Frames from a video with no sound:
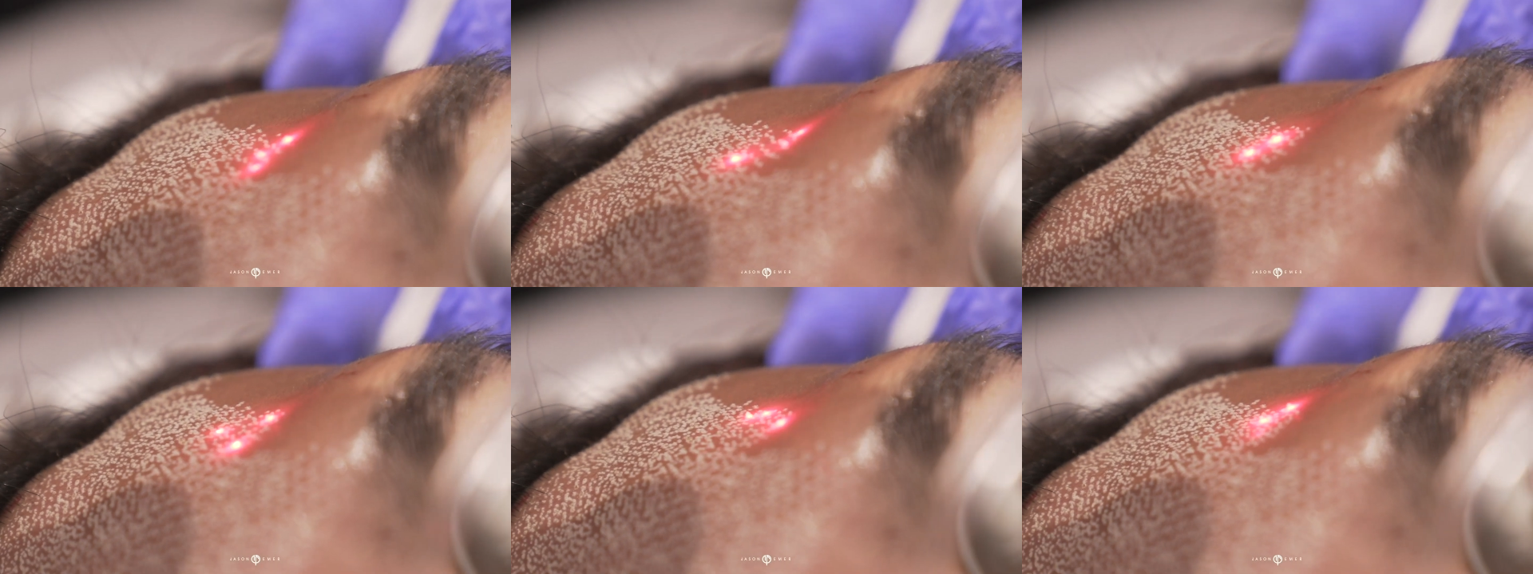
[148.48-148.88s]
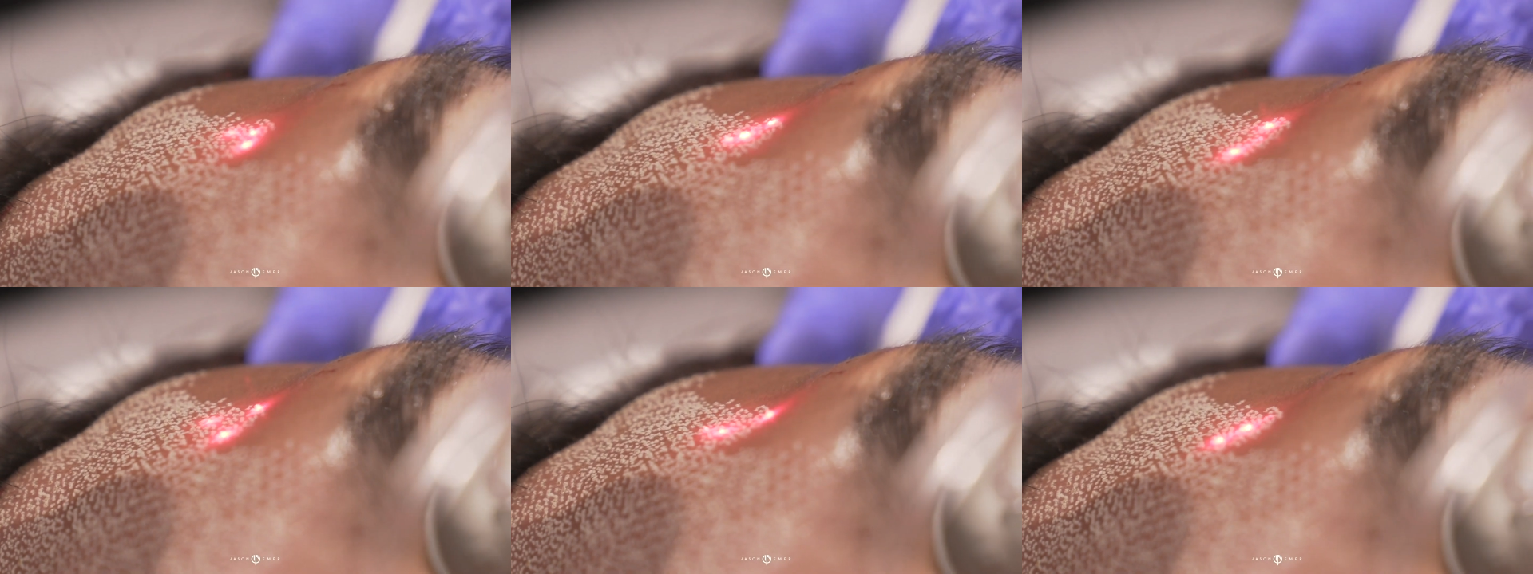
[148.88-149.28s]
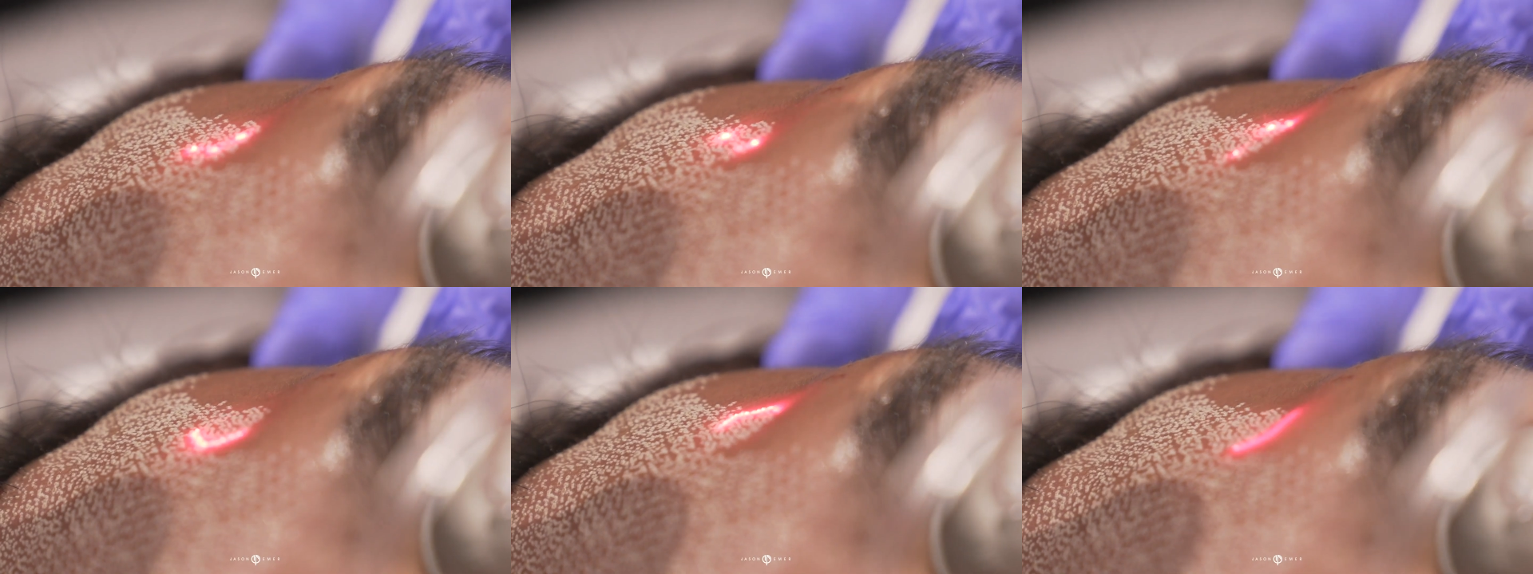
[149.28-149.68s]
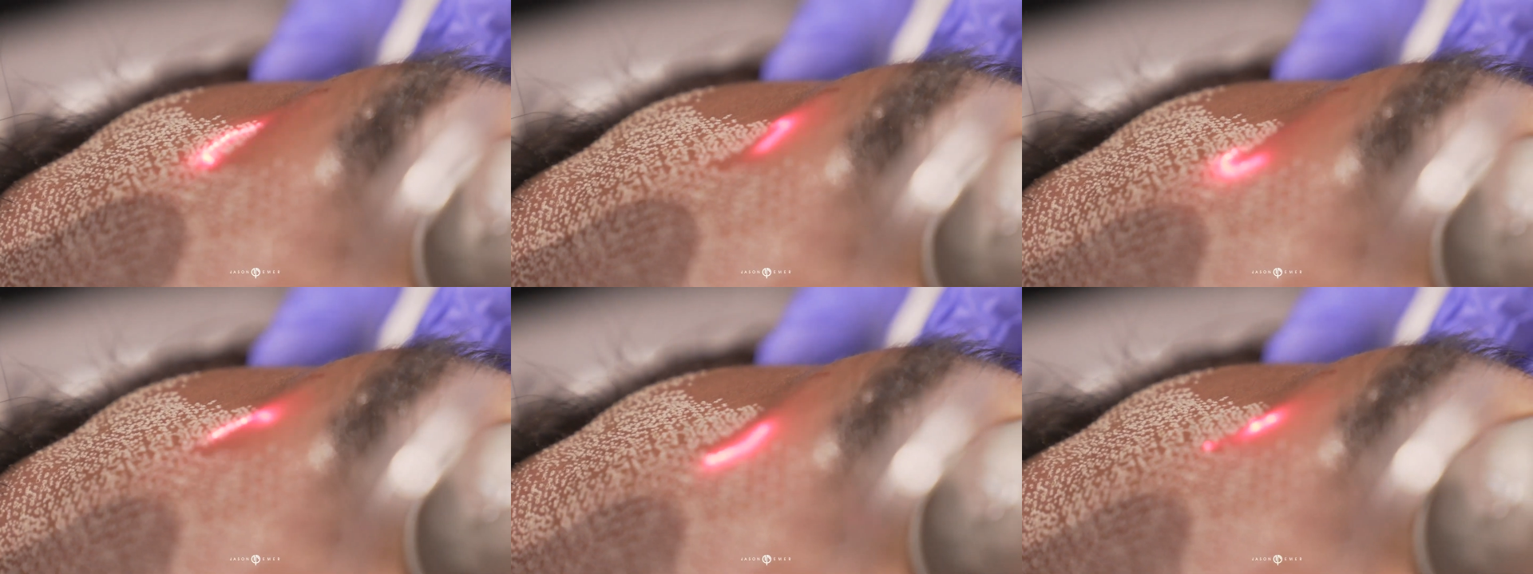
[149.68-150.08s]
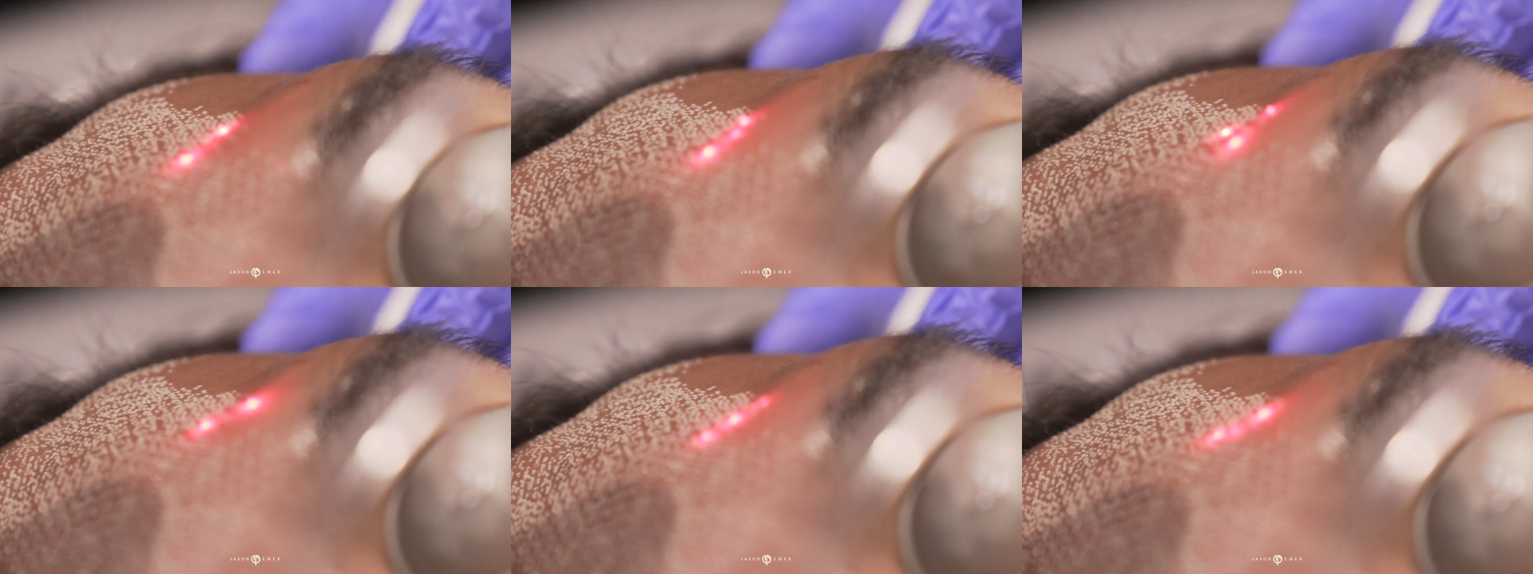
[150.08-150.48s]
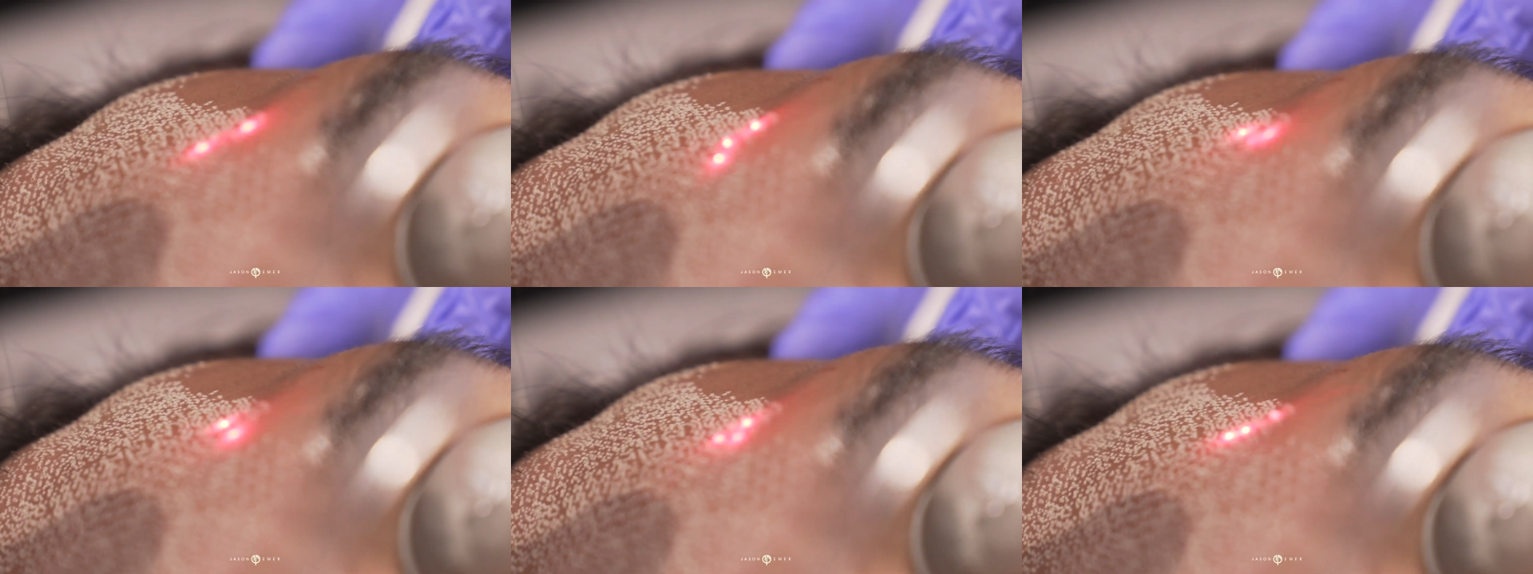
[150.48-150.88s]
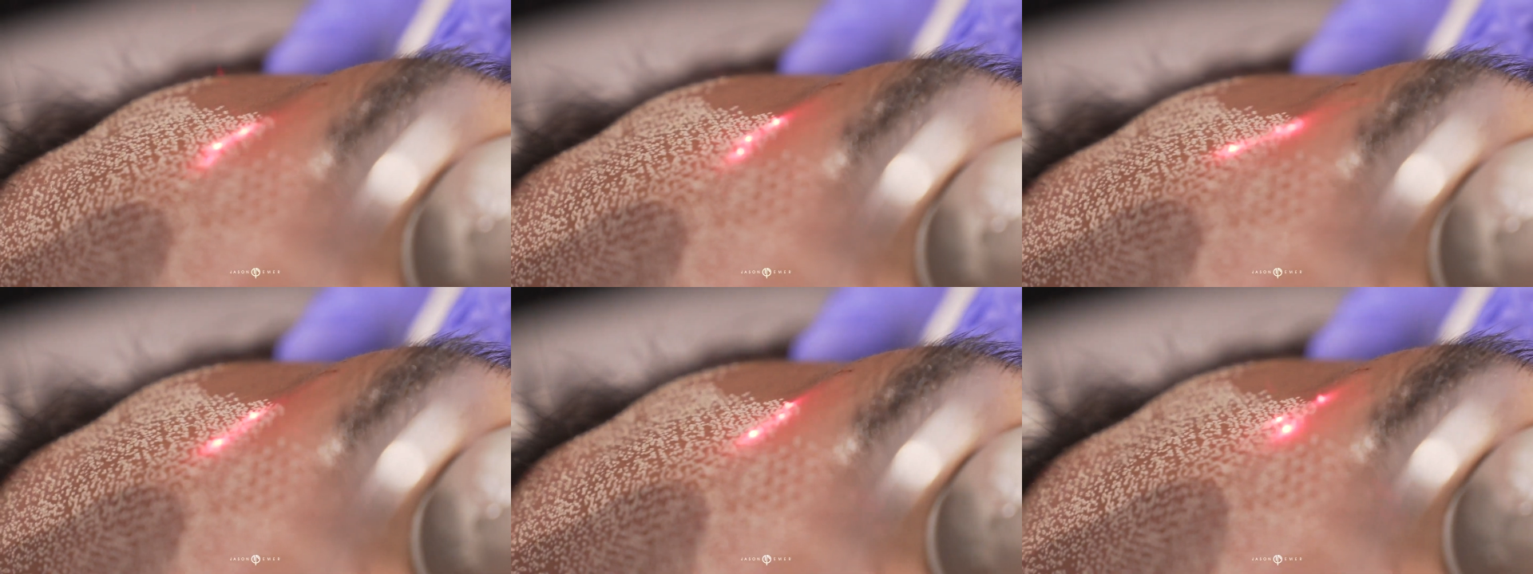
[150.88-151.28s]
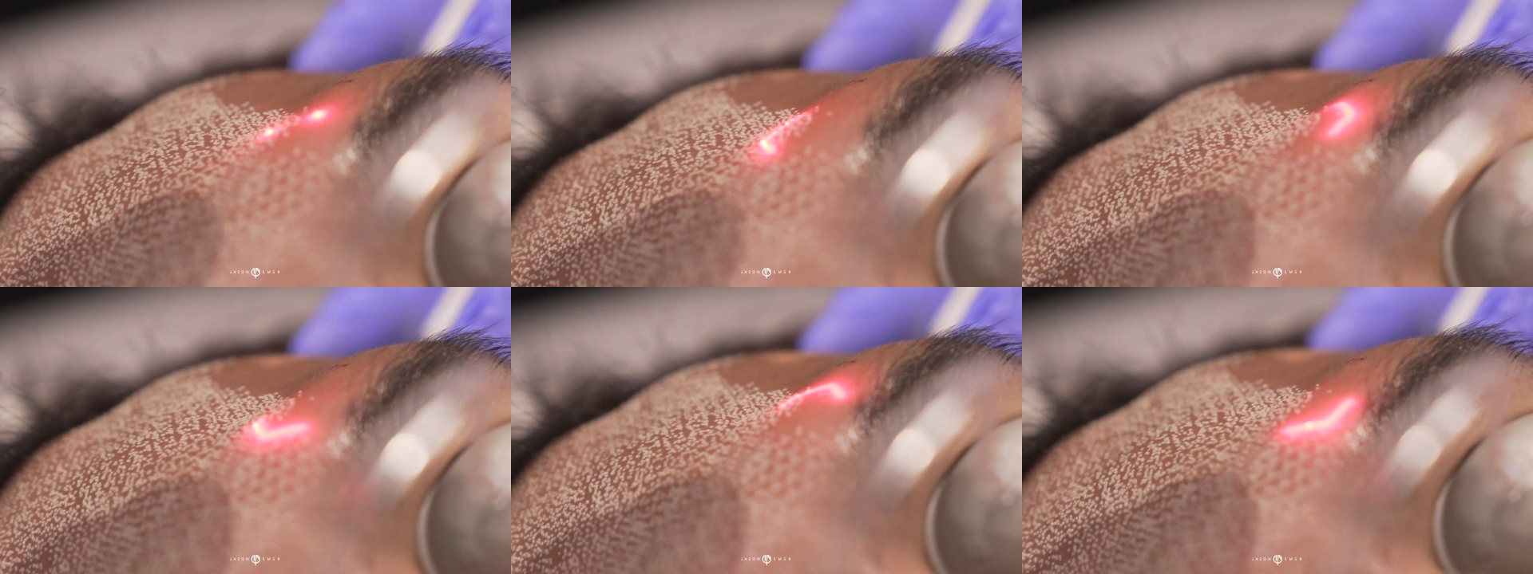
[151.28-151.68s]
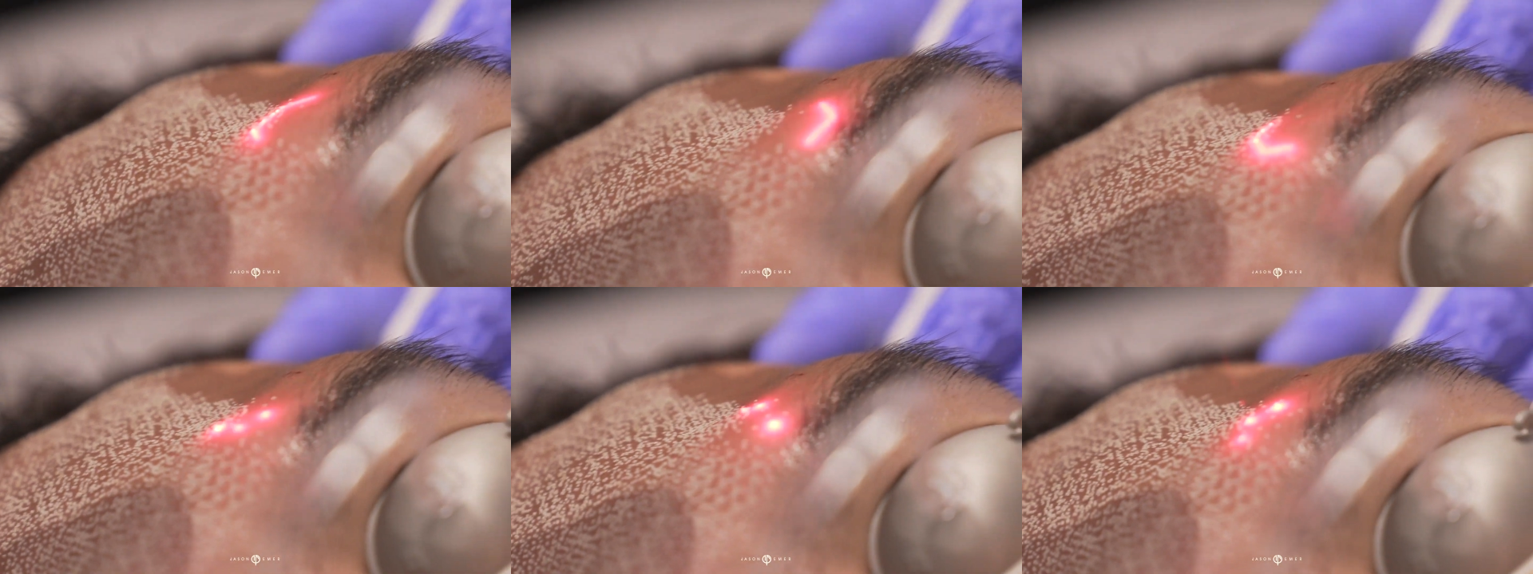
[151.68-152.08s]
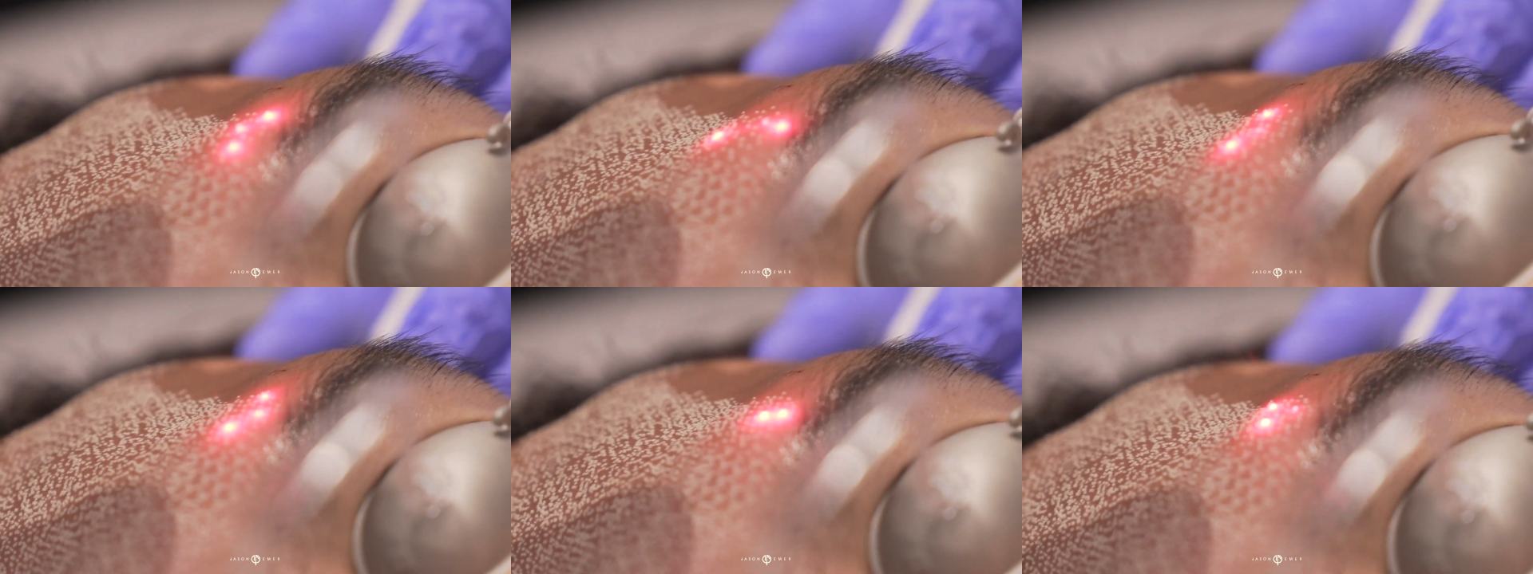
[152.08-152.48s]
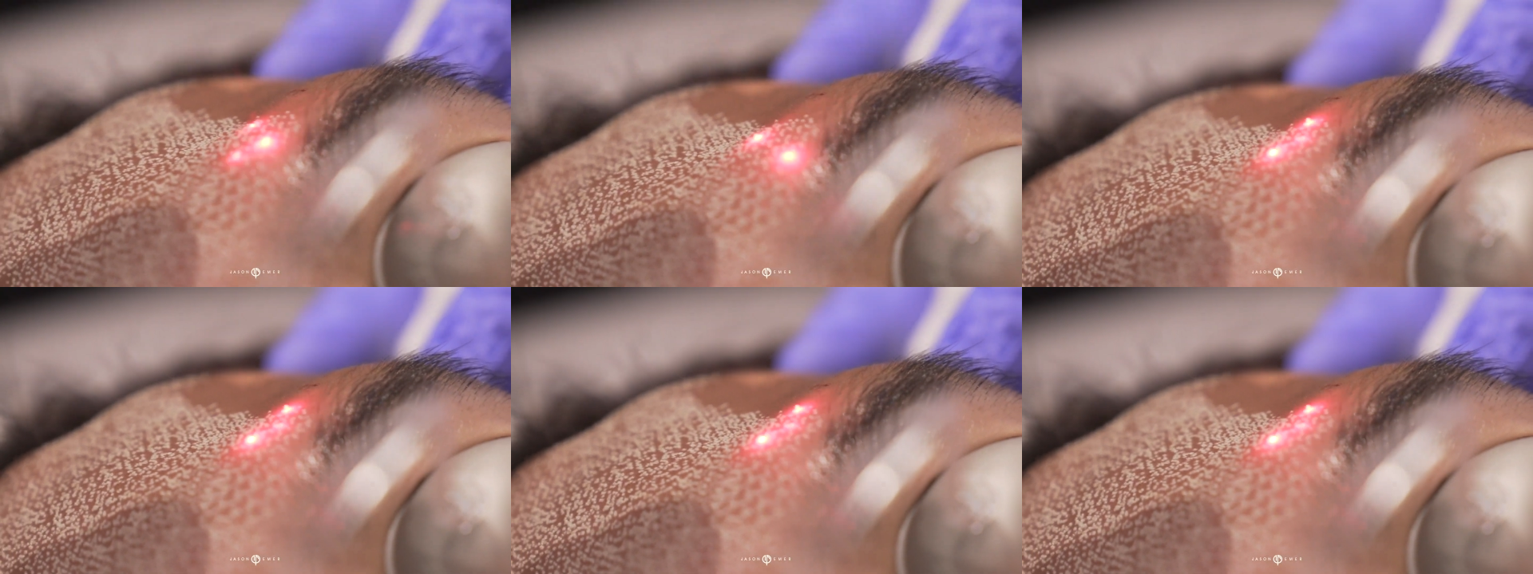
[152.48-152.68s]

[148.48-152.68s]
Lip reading: (no speaker visible)